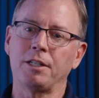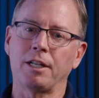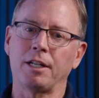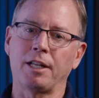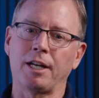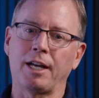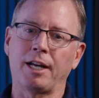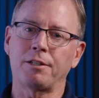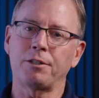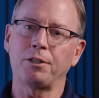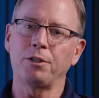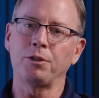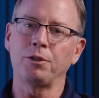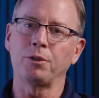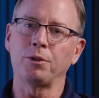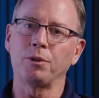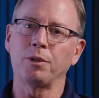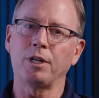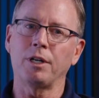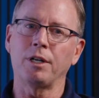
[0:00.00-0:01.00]
to that
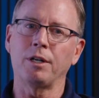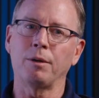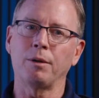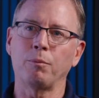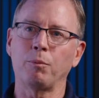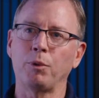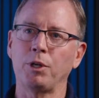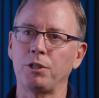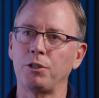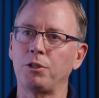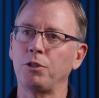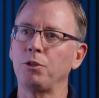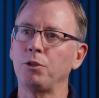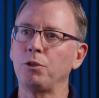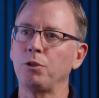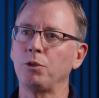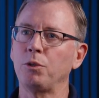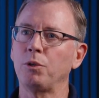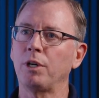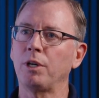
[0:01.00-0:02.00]
too, we
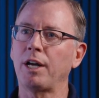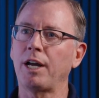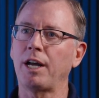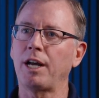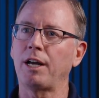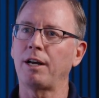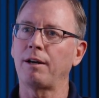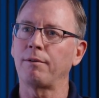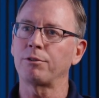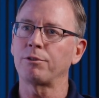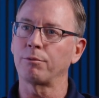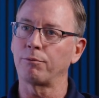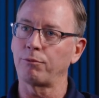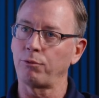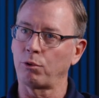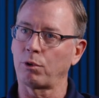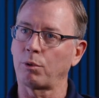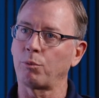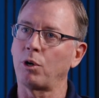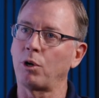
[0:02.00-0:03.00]
do have some
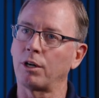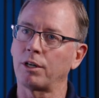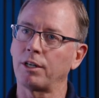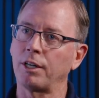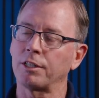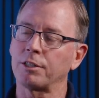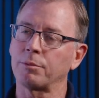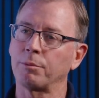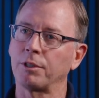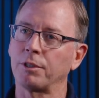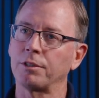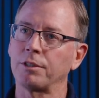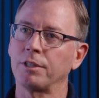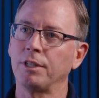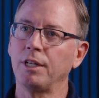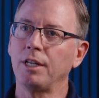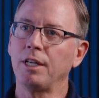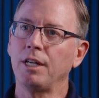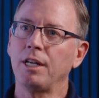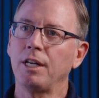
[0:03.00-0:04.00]
floor and wall customers.
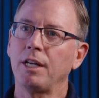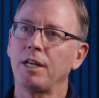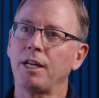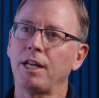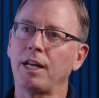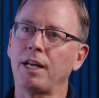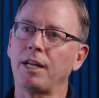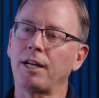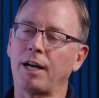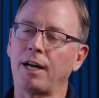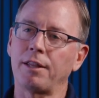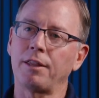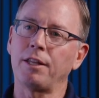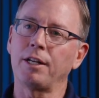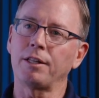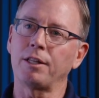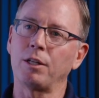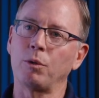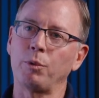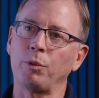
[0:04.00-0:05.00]
And I
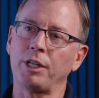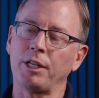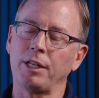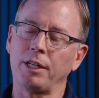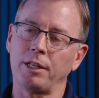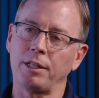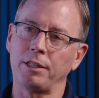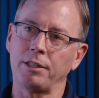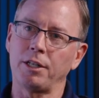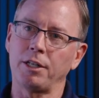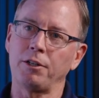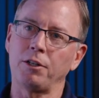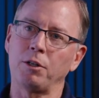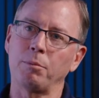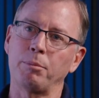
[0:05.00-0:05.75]
think that we can continue to